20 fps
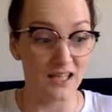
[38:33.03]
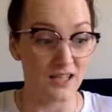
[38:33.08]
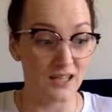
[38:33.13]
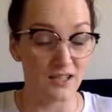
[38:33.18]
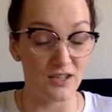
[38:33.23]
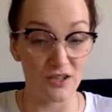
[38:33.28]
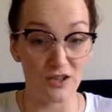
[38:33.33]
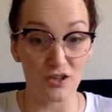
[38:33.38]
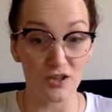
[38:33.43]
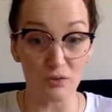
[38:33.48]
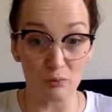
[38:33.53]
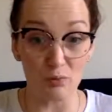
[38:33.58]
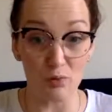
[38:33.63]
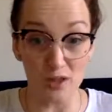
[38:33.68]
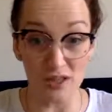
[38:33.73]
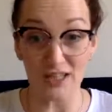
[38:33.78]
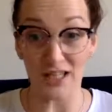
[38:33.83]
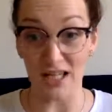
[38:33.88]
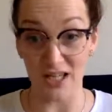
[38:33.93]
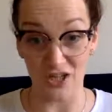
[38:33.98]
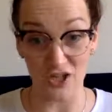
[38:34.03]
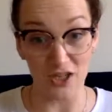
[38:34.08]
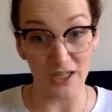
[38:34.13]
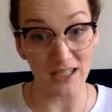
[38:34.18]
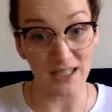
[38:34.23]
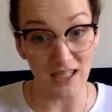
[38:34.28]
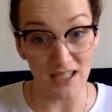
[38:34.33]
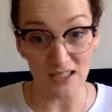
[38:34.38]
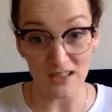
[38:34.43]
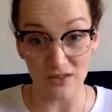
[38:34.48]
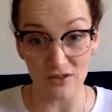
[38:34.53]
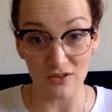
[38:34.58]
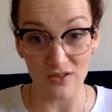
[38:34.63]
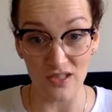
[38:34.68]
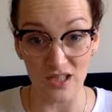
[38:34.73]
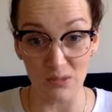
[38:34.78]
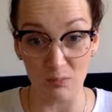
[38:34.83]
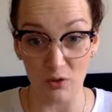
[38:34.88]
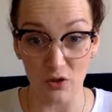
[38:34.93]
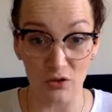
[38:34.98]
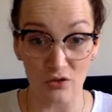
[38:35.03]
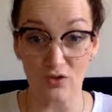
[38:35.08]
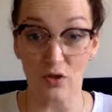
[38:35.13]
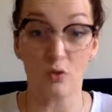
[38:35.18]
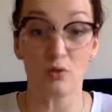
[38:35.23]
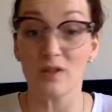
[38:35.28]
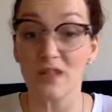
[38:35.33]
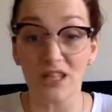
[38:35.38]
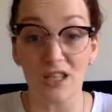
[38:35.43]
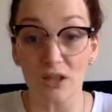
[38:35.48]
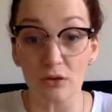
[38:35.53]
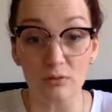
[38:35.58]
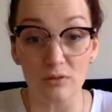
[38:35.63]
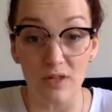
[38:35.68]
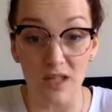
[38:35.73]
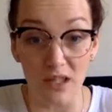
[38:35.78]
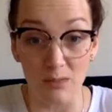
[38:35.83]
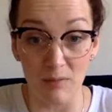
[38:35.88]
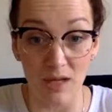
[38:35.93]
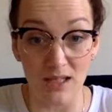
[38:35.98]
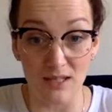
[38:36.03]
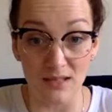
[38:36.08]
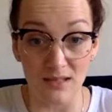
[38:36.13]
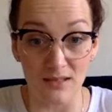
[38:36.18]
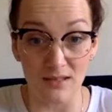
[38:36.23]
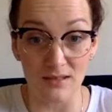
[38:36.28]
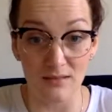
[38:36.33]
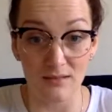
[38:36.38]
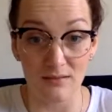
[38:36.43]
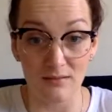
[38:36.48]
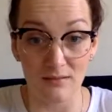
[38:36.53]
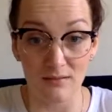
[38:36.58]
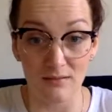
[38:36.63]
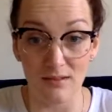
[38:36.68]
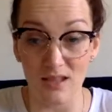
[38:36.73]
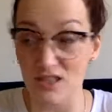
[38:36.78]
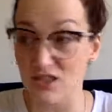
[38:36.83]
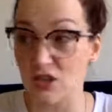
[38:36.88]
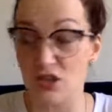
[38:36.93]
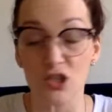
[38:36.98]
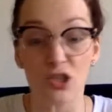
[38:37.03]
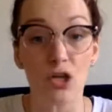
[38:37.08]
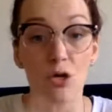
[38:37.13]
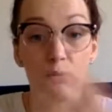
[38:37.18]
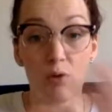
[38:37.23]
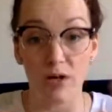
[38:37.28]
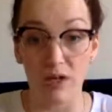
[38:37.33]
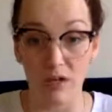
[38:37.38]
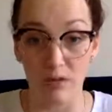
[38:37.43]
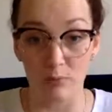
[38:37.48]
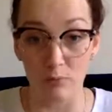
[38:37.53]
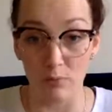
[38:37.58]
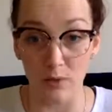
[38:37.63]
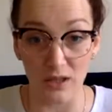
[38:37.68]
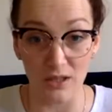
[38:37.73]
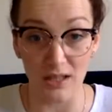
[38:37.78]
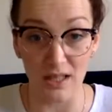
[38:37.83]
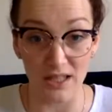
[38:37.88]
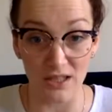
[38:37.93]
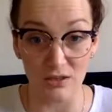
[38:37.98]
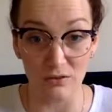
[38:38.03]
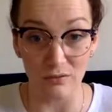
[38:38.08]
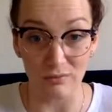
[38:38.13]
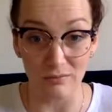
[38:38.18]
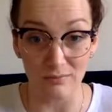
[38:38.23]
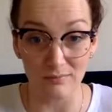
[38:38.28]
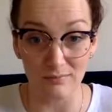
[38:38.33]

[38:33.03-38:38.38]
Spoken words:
the world actually needs to see, because only you can make this. There's no other one like you.